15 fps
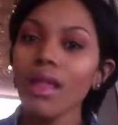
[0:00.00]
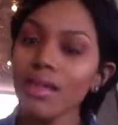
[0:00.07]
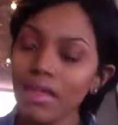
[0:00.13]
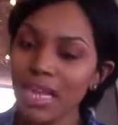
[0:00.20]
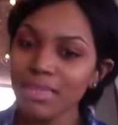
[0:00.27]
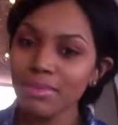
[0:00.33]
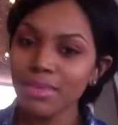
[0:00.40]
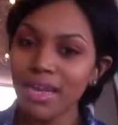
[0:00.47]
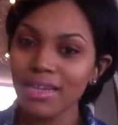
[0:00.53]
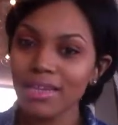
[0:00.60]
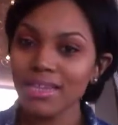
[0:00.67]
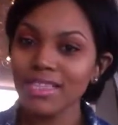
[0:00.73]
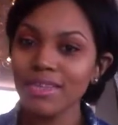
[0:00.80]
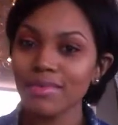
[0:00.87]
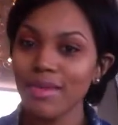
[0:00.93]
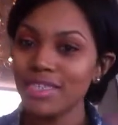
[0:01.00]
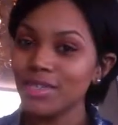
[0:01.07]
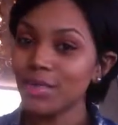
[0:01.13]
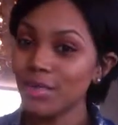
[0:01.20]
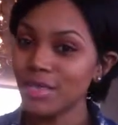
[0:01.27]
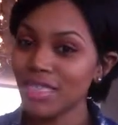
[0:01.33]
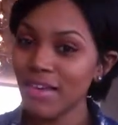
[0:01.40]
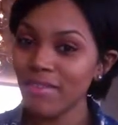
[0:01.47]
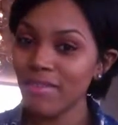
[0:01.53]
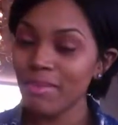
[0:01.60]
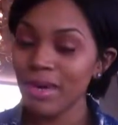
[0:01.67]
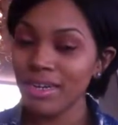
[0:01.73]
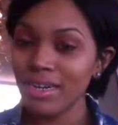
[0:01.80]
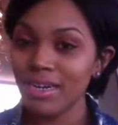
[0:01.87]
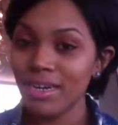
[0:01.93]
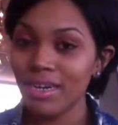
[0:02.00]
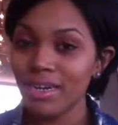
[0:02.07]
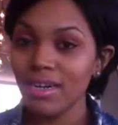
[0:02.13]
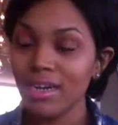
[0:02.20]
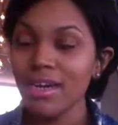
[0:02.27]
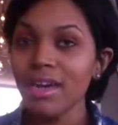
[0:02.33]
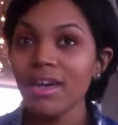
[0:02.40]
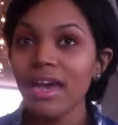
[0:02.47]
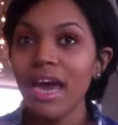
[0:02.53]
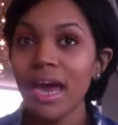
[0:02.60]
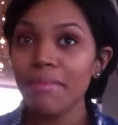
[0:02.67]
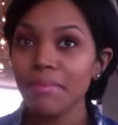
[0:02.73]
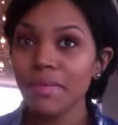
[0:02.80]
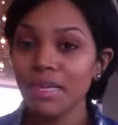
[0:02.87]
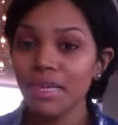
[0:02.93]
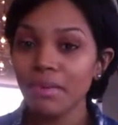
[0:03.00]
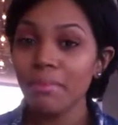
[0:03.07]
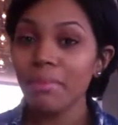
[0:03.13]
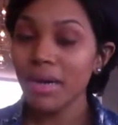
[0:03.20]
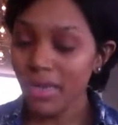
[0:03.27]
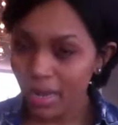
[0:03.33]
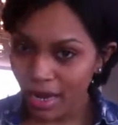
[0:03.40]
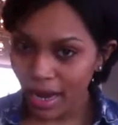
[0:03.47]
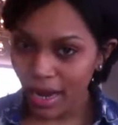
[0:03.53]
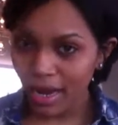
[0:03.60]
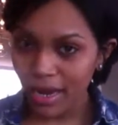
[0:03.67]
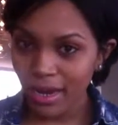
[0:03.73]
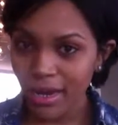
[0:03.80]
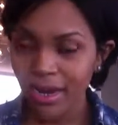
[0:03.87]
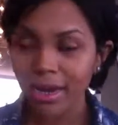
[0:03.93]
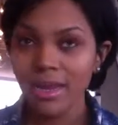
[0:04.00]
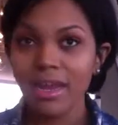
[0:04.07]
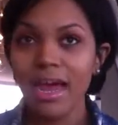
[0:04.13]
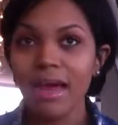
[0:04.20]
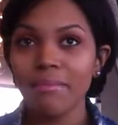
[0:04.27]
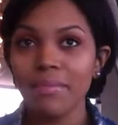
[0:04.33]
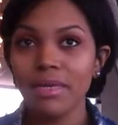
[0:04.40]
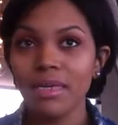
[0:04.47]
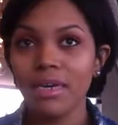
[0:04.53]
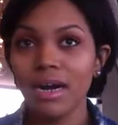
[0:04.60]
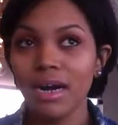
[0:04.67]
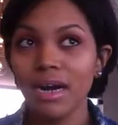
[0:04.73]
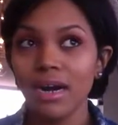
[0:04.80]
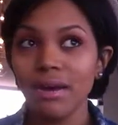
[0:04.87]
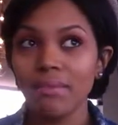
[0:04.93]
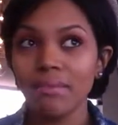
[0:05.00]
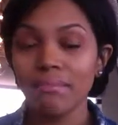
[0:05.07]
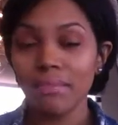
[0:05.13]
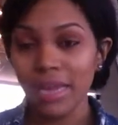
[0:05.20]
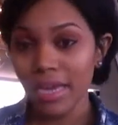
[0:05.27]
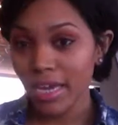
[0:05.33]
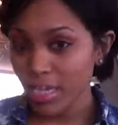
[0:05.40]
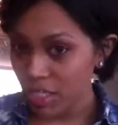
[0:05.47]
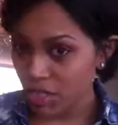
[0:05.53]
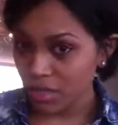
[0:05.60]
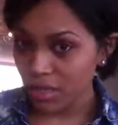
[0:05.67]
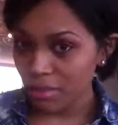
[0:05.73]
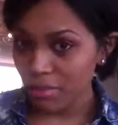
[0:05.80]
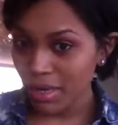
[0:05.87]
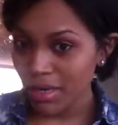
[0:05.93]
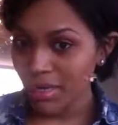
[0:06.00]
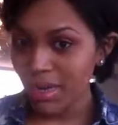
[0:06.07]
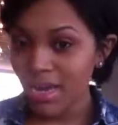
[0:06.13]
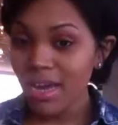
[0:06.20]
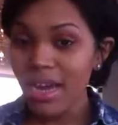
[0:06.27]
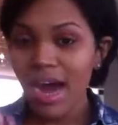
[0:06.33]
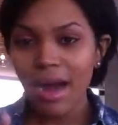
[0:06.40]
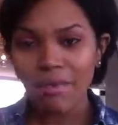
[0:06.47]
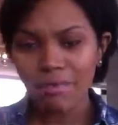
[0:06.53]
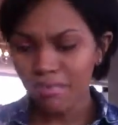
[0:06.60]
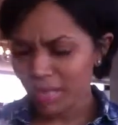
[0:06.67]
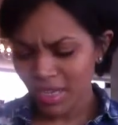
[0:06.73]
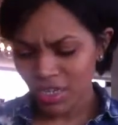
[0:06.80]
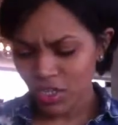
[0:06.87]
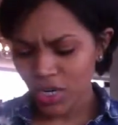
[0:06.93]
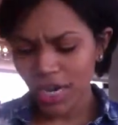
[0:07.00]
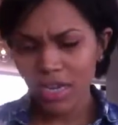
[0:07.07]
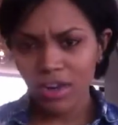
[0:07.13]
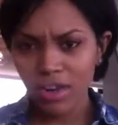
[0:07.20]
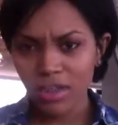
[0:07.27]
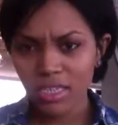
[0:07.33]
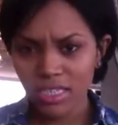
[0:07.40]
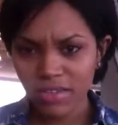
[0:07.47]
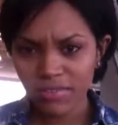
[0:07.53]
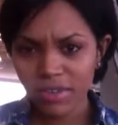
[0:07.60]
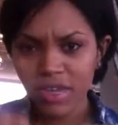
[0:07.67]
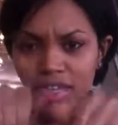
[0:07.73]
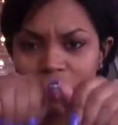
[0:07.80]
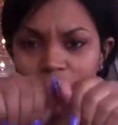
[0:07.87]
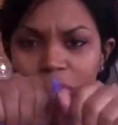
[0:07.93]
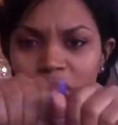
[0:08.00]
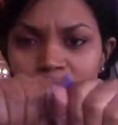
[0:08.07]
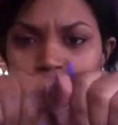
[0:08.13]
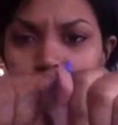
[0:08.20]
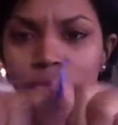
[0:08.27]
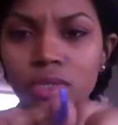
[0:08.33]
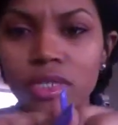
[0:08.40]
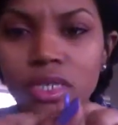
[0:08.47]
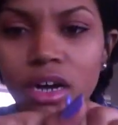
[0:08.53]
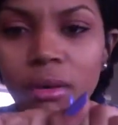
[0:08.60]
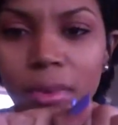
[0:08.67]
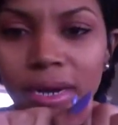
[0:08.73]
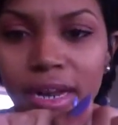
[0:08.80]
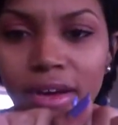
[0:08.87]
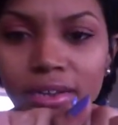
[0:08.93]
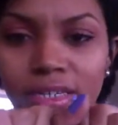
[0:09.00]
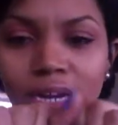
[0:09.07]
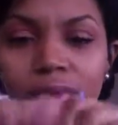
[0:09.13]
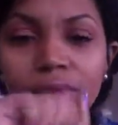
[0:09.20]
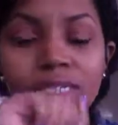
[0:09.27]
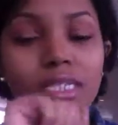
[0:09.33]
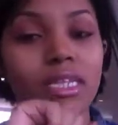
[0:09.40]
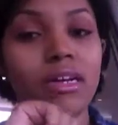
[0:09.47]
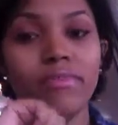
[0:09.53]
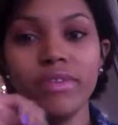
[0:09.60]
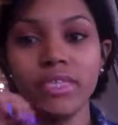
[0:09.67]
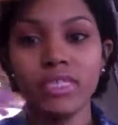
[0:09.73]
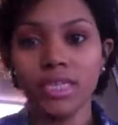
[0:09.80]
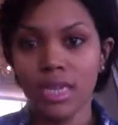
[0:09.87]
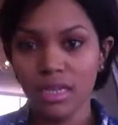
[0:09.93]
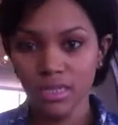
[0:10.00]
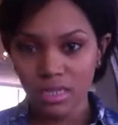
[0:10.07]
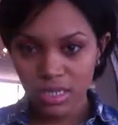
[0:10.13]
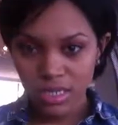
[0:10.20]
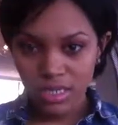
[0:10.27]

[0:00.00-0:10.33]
last but not least, I'd like to wish everybody a happy Monday and happy Black History Month. I'm like trying all these different colored purples on my nails. I really love this color.